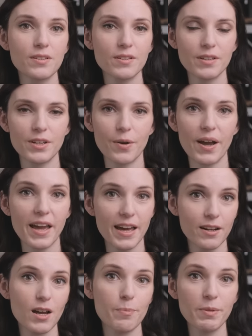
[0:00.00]
you know, I had
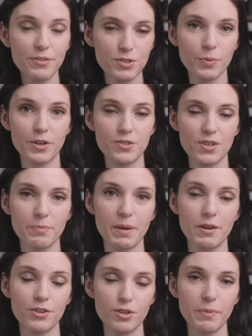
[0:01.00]
a couple of sweaters on my
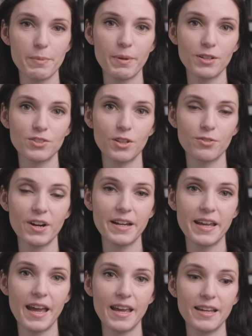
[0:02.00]
under my belt
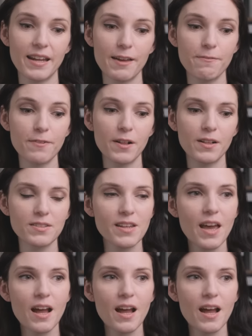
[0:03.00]
already, and I felt